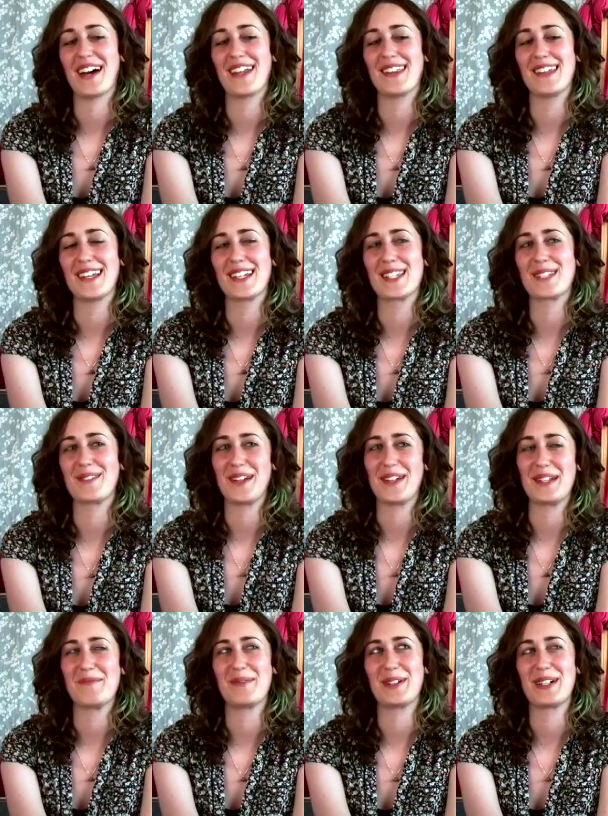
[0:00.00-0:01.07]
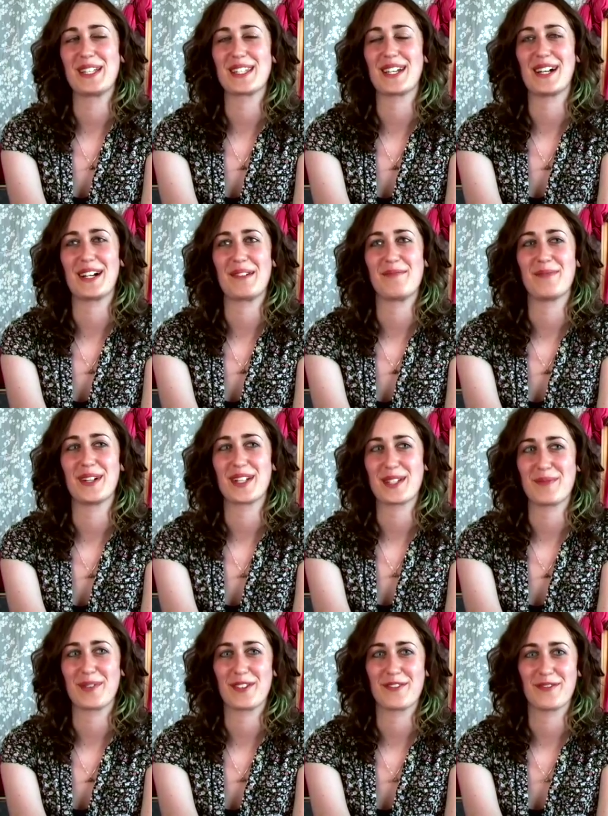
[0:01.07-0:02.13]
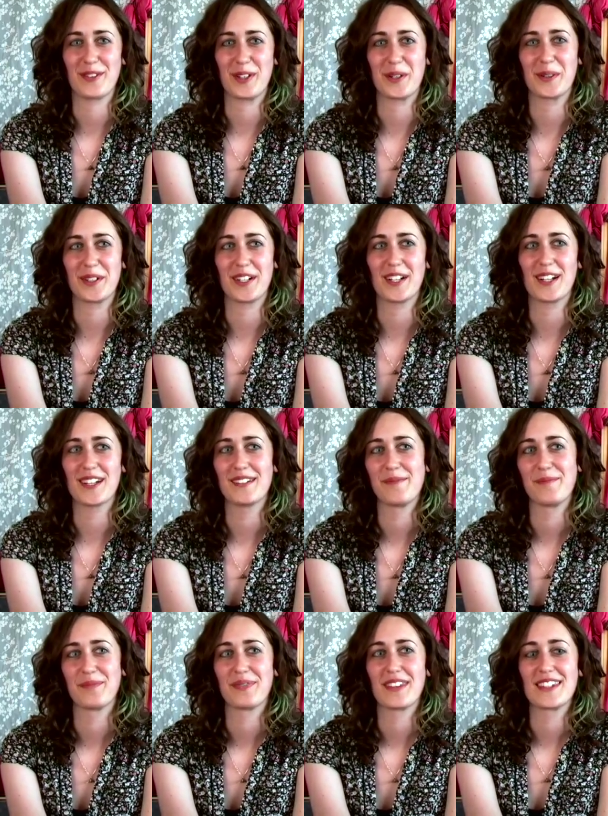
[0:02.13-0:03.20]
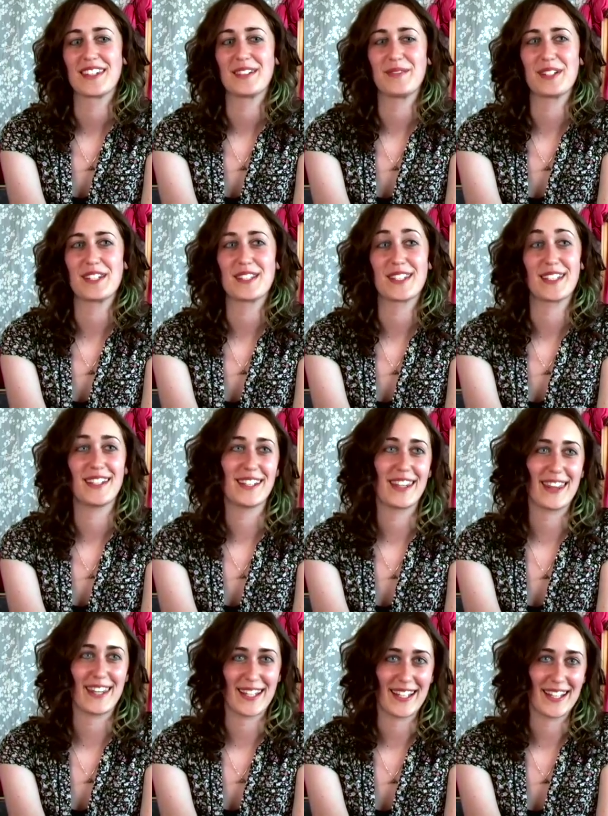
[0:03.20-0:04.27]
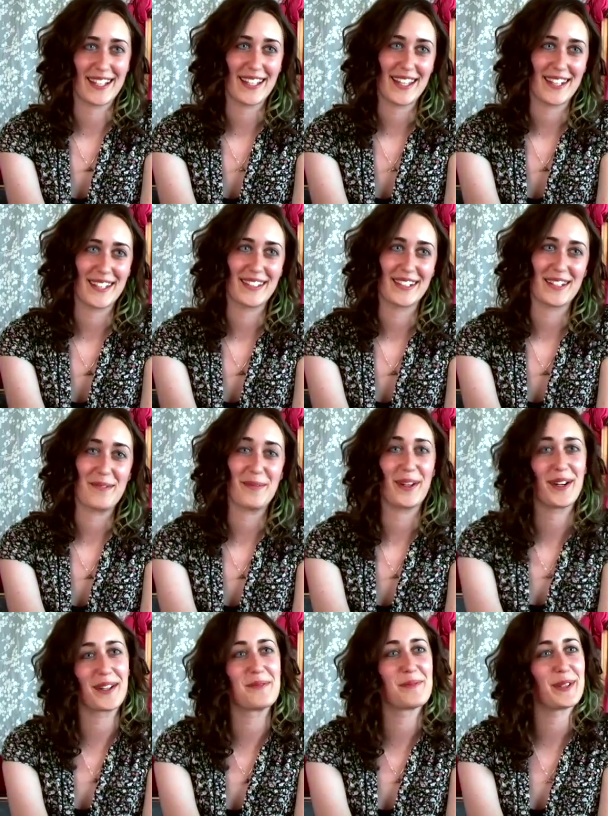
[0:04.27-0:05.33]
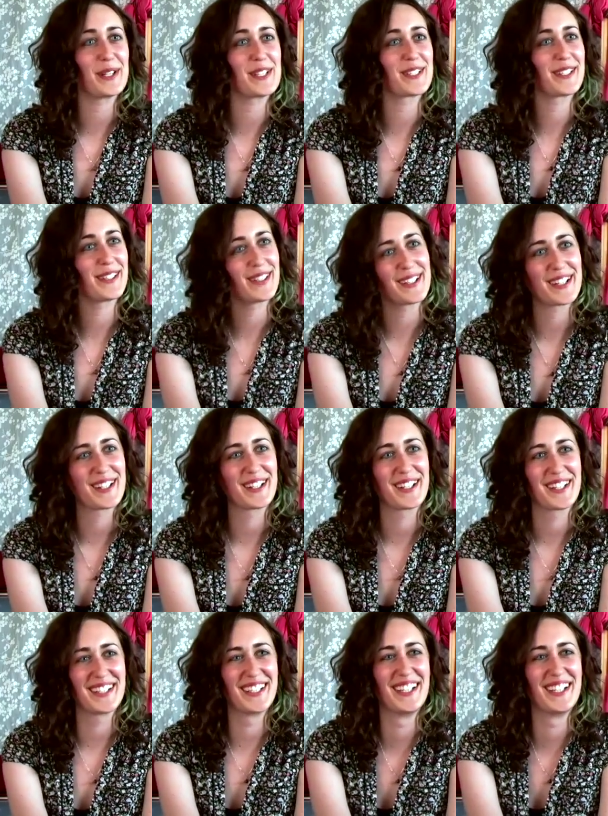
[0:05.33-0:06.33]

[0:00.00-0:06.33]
I think Israeli boys are much more forward, which is a good thing, and American boys should learn.